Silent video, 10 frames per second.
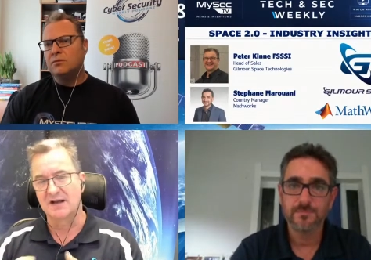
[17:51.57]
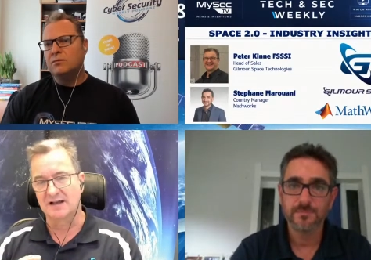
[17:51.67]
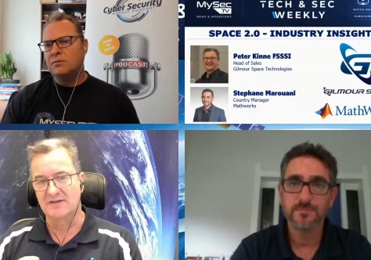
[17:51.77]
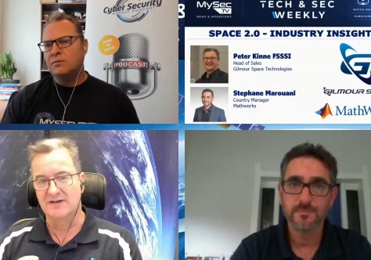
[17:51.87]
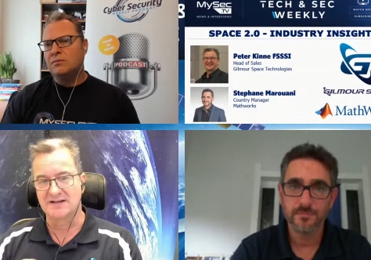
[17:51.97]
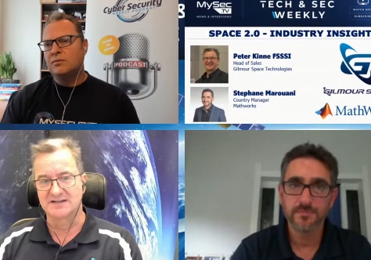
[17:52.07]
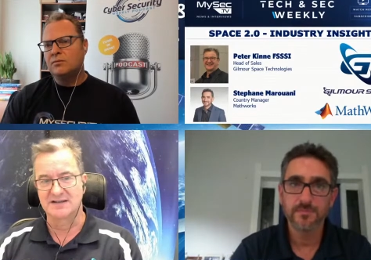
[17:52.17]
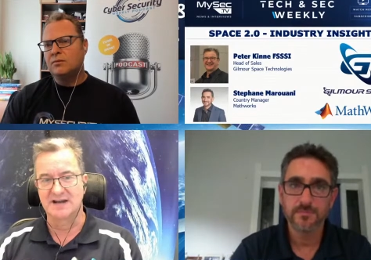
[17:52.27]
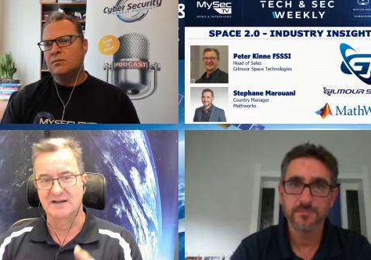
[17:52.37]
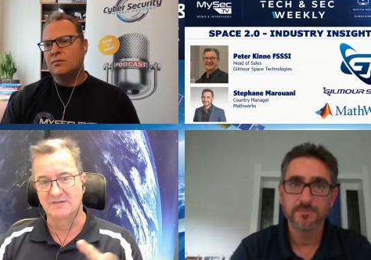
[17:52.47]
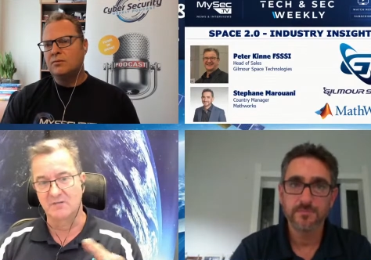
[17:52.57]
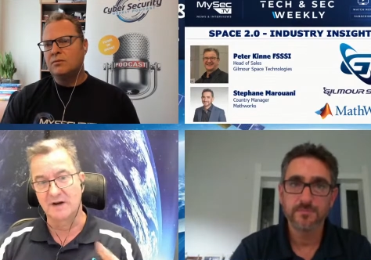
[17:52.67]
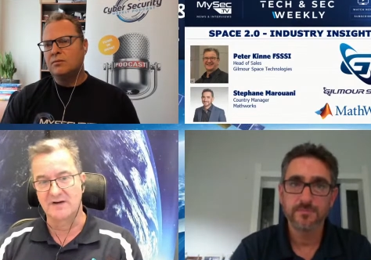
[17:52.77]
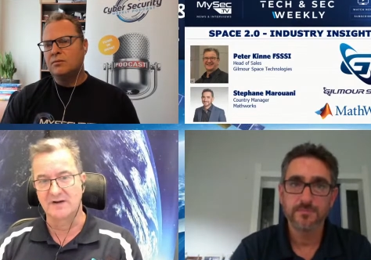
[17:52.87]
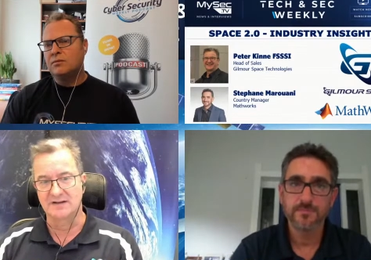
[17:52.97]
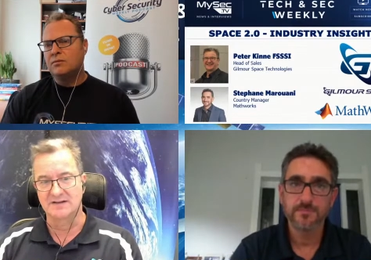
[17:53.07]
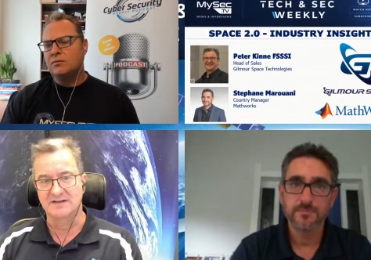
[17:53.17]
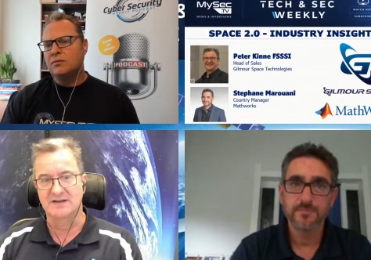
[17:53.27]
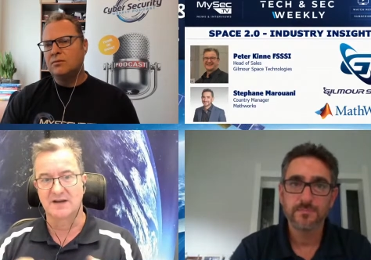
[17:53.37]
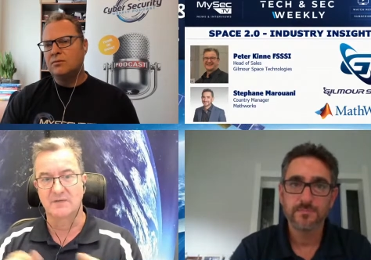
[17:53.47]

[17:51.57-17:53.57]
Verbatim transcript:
Speaker 1: clear clear understanding of where it is